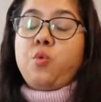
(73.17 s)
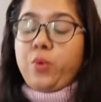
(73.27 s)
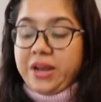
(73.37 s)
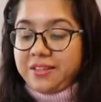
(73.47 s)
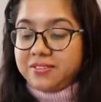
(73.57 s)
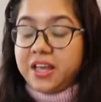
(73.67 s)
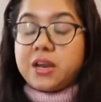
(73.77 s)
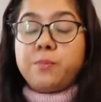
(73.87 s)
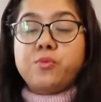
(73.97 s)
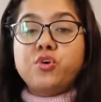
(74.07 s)
When I say an
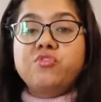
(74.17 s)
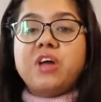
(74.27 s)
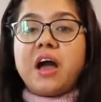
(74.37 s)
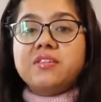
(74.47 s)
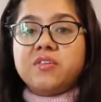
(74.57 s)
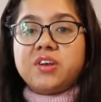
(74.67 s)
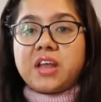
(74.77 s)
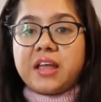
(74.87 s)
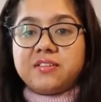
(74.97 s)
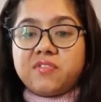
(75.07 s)
approved
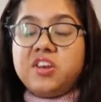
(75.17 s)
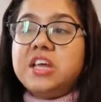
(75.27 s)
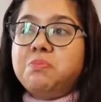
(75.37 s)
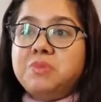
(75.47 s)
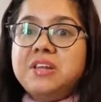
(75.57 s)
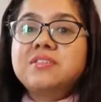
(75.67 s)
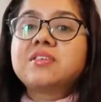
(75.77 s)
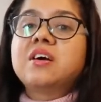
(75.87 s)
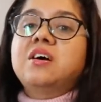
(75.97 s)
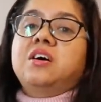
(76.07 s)
I-797, it
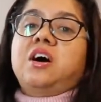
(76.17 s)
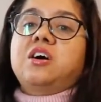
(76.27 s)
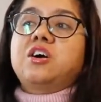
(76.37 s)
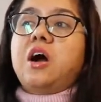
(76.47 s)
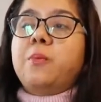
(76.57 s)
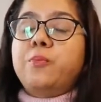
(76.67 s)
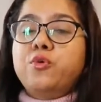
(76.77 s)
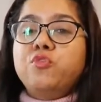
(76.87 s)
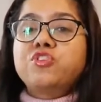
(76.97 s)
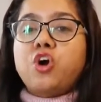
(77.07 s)
means an
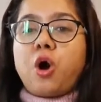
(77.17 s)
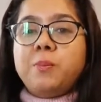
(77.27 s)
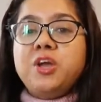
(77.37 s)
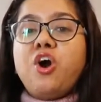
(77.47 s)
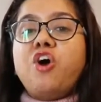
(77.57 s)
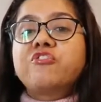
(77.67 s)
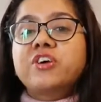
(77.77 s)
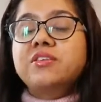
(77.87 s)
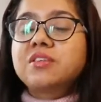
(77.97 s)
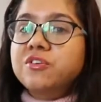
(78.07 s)
approved copy of
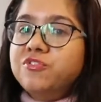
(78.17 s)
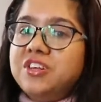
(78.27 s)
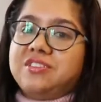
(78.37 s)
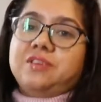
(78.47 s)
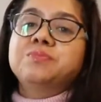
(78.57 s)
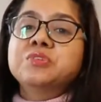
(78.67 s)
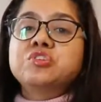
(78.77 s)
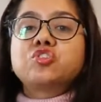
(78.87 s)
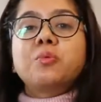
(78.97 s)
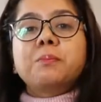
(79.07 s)
his visa.
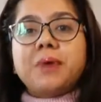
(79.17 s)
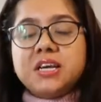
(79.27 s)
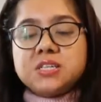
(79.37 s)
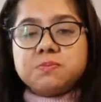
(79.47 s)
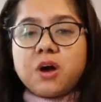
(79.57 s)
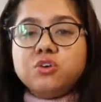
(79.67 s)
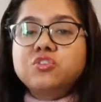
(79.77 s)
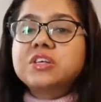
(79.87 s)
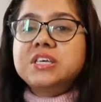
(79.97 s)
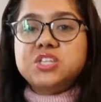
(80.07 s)
So my
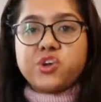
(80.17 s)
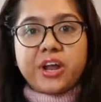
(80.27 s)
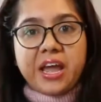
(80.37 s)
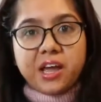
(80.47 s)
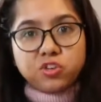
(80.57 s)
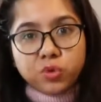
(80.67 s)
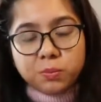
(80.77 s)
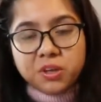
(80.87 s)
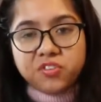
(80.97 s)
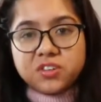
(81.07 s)
spouse, he's on an
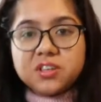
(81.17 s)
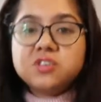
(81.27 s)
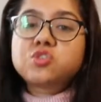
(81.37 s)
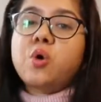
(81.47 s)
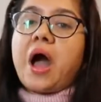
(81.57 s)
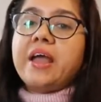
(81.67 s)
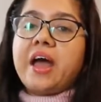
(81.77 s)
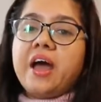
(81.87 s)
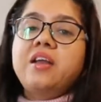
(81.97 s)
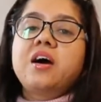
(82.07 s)
H-1B visa, so I
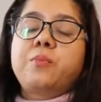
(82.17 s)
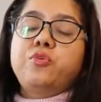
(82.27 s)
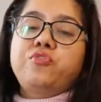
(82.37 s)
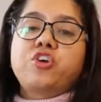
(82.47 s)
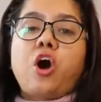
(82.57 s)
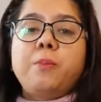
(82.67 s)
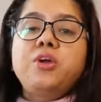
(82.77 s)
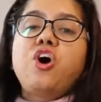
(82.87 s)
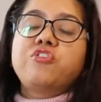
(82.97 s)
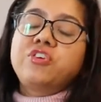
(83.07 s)
had approved
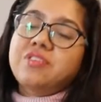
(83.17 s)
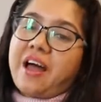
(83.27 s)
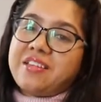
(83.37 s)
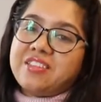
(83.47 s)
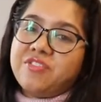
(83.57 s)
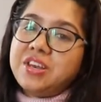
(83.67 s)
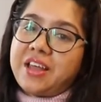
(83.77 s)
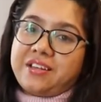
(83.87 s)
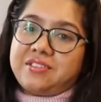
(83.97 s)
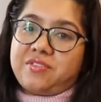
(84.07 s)
copy of his
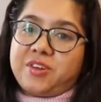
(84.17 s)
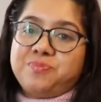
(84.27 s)
I-797.